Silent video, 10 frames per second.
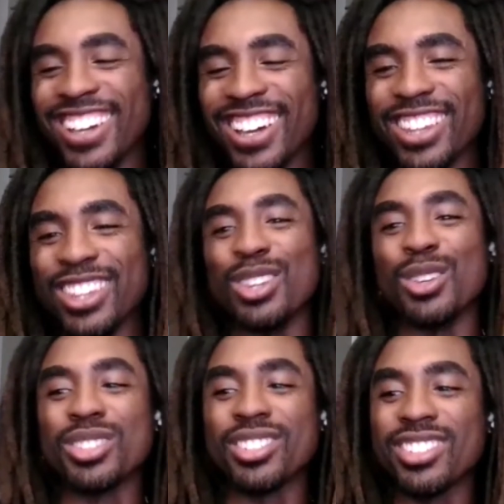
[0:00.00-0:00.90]
yeah.
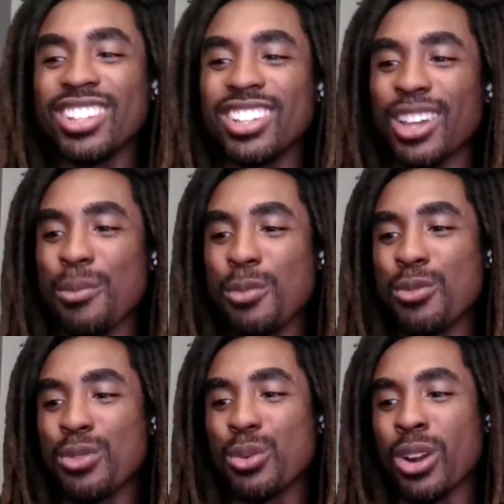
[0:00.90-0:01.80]
There's a scene in that
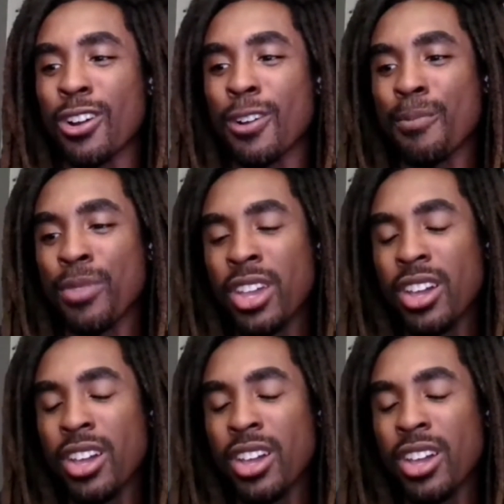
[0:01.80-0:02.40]
movie where